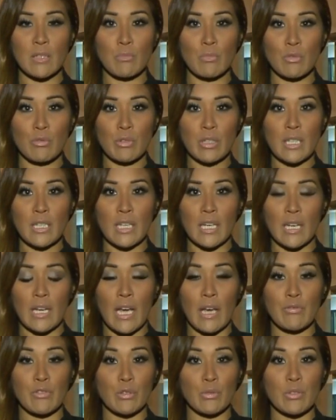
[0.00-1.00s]
in Marina
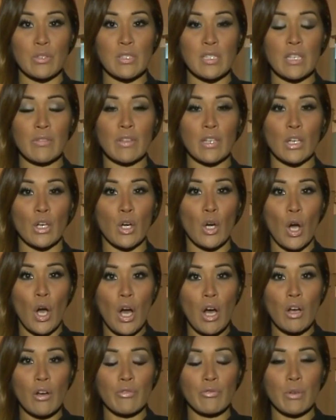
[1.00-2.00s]
after receiving a
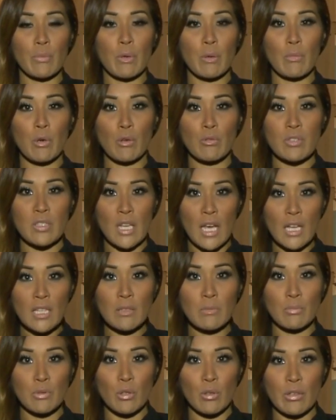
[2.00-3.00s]
call from a motel
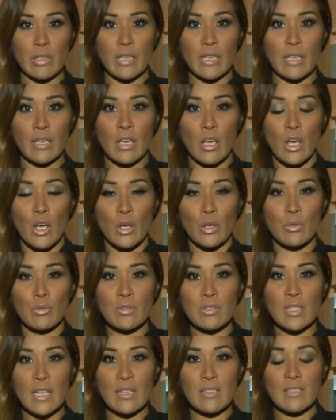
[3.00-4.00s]
employee
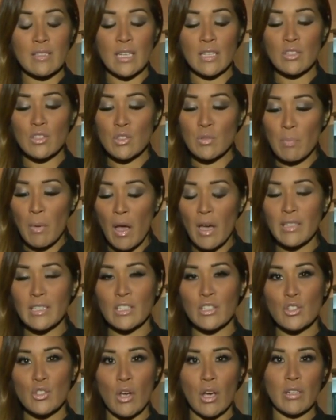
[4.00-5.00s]
who says they'd
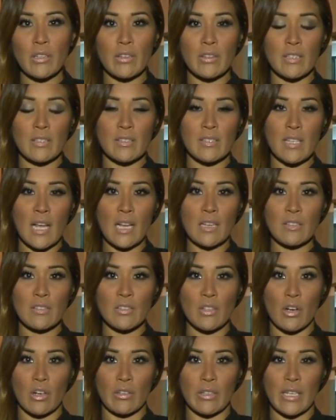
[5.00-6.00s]
spotted Jonathan
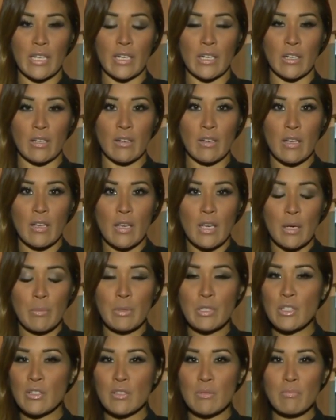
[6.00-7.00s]
Salazar here.
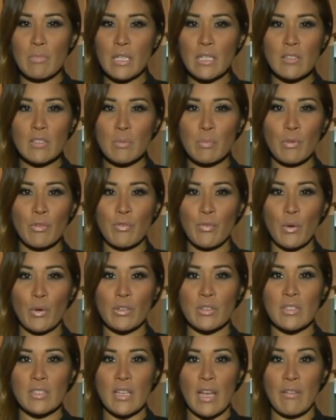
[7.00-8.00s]
But just minutes
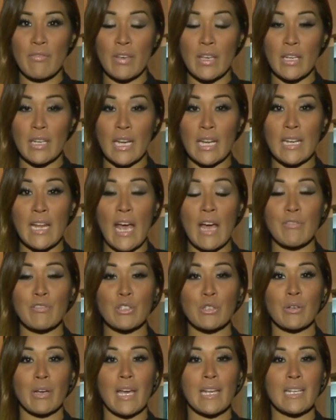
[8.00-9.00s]
before 7 and
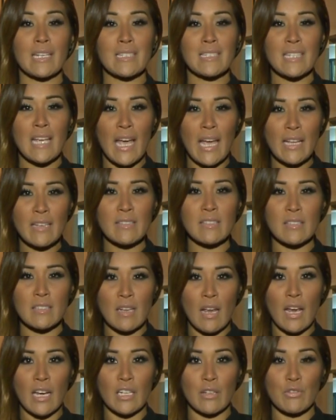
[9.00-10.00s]
after an intense
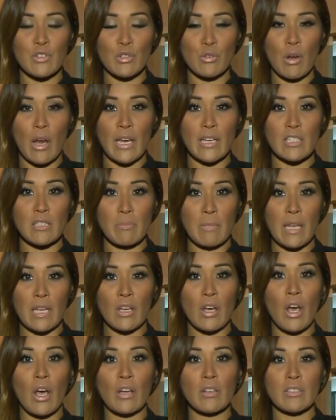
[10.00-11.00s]
night of trying to
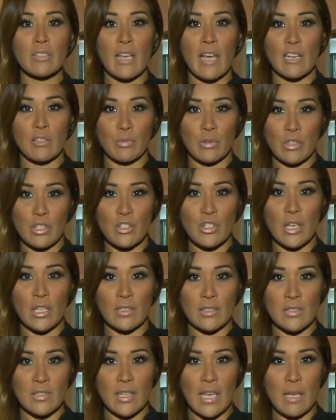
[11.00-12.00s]
make contact with the
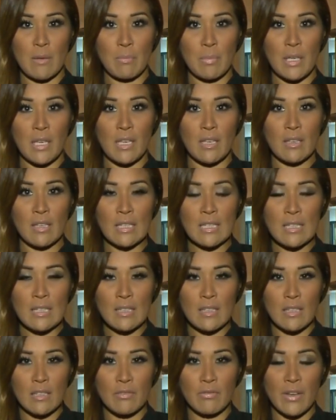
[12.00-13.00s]
jail escapee,
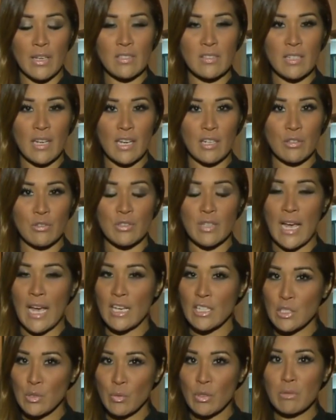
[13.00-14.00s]
investigators
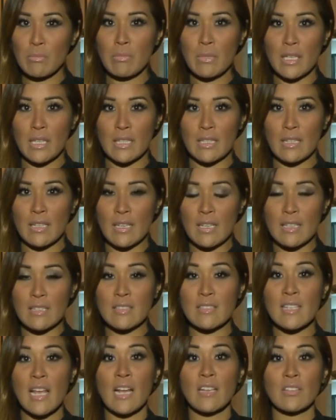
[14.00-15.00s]
had to admit
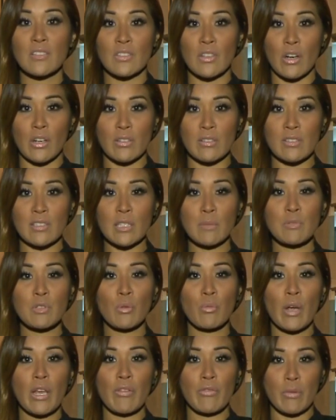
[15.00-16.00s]
Salazar slipped
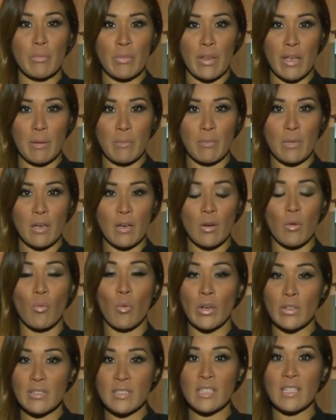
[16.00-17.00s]
away from them
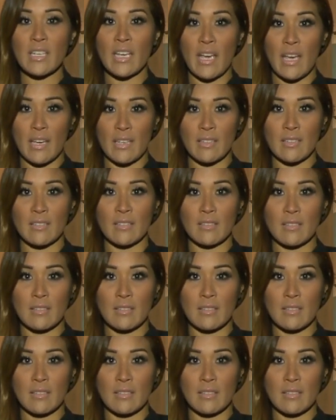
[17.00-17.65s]
once again.